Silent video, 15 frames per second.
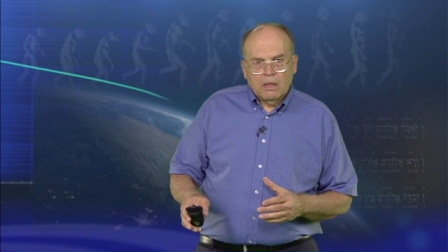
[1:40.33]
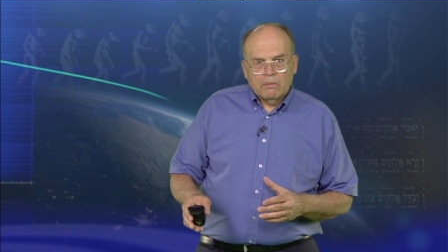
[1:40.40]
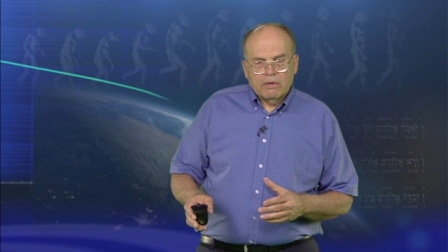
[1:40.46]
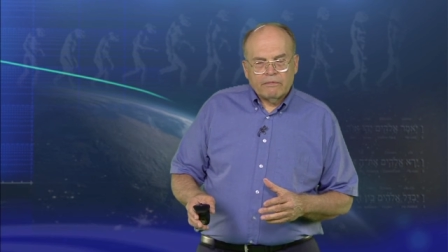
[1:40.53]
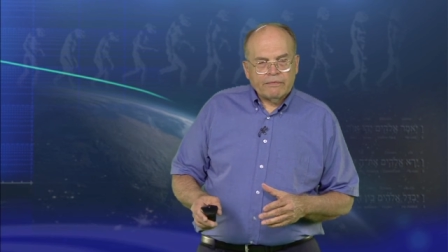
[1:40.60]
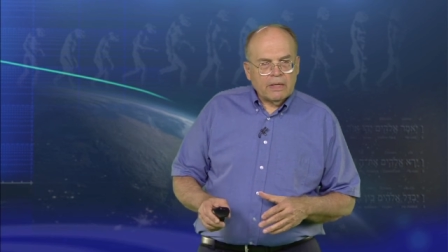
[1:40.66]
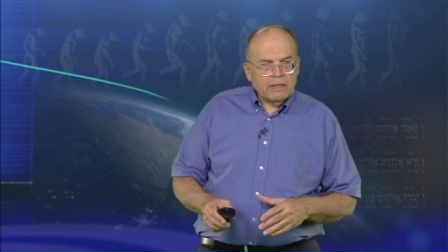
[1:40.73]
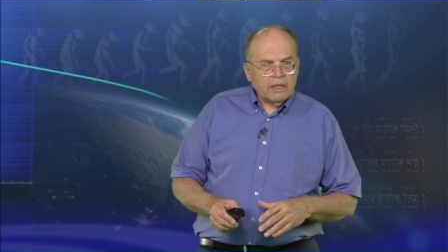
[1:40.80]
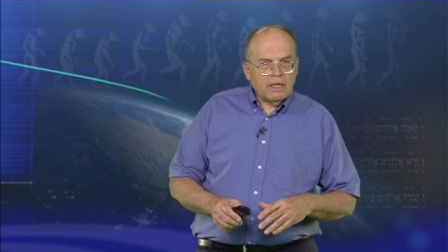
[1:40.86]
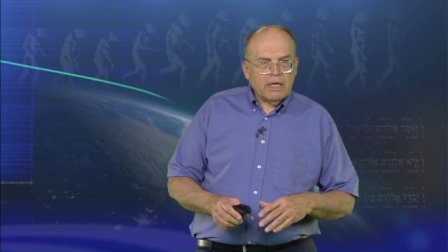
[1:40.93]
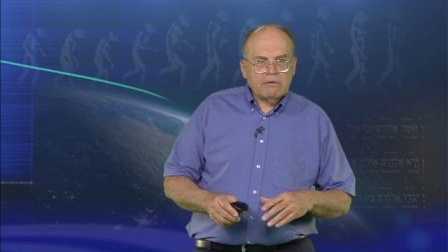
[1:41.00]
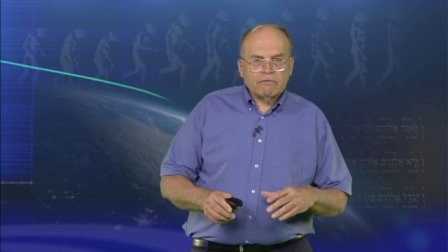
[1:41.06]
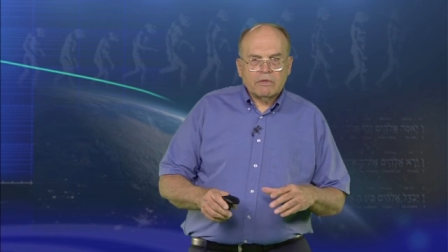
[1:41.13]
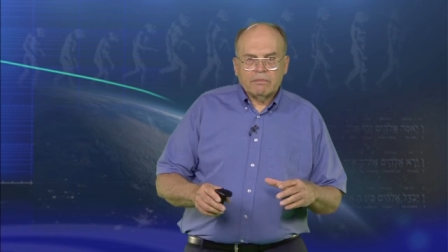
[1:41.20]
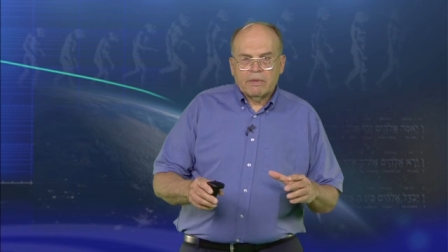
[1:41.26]
we find in
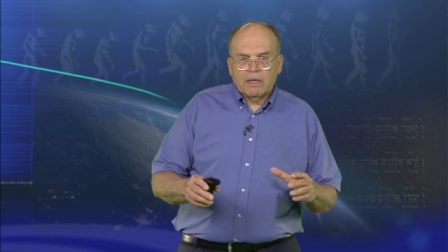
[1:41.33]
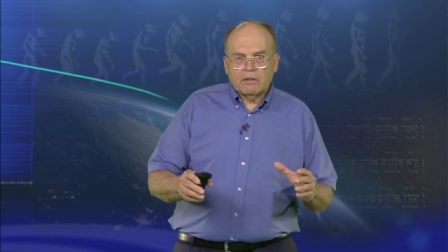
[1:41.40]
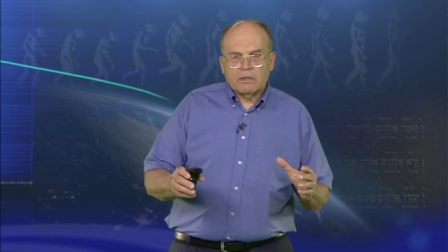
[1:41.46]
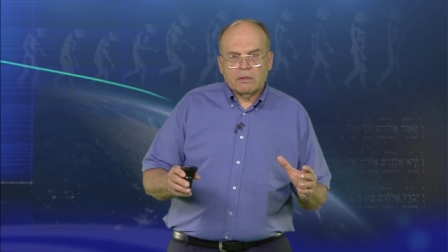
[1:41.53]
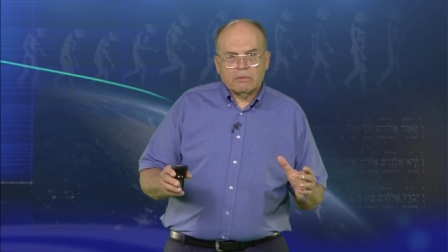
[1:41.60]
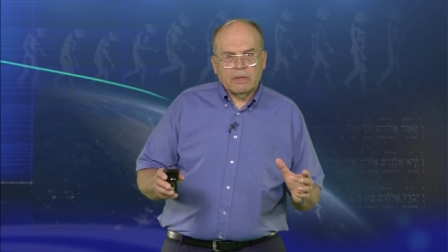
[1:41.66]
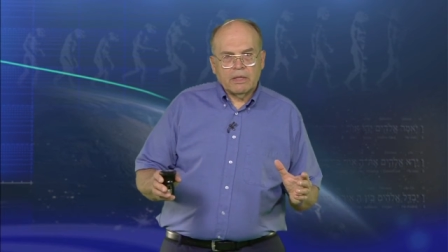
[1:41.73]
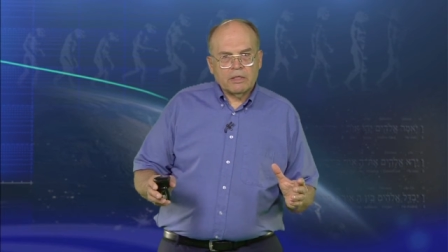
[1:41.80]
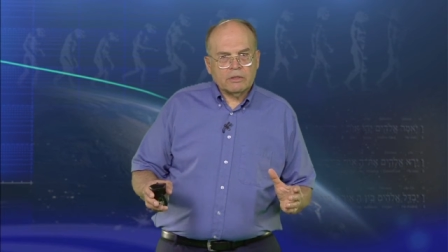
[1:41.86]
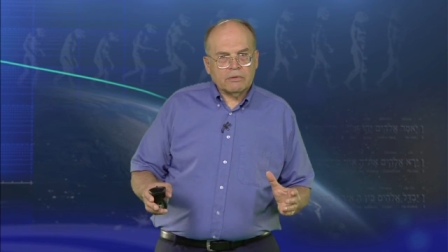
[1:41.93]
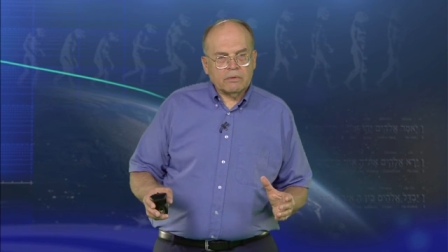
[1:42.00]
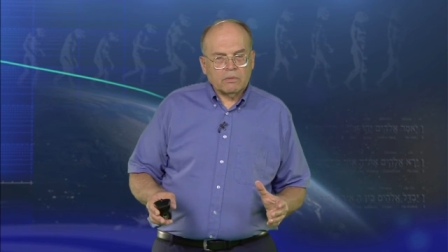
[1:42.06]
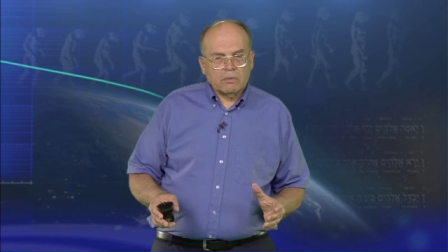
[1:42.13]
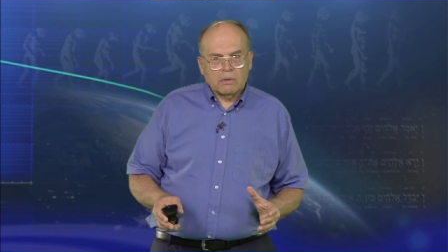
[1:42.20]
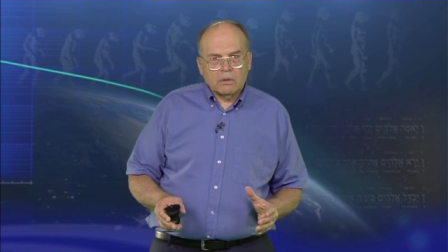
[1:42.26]
every mountain range of
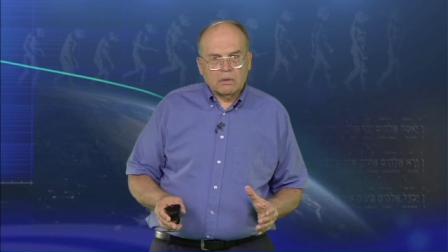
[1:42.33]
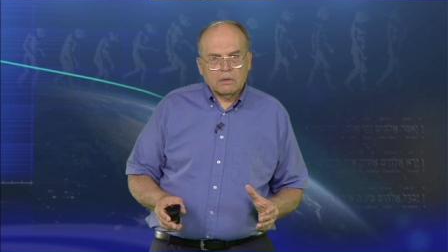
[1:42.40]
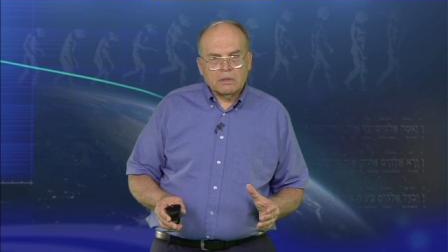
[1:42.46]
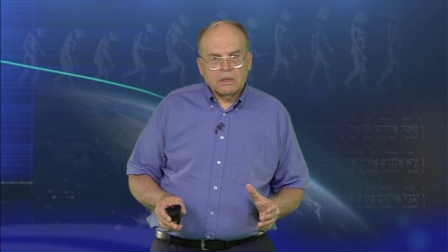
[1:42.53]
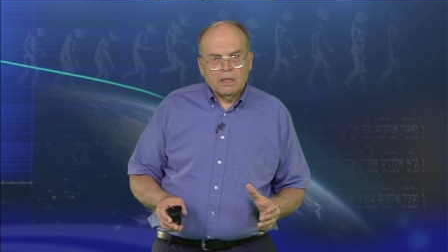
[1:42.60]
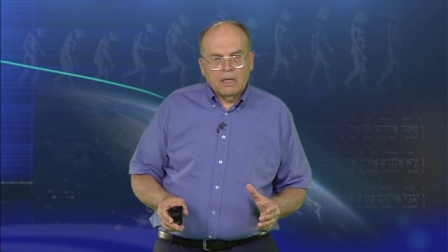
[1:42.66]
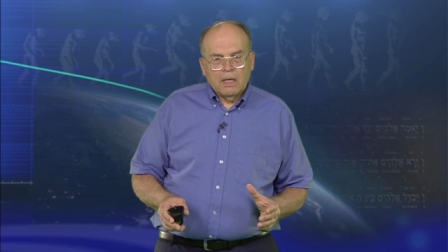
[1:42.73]
the world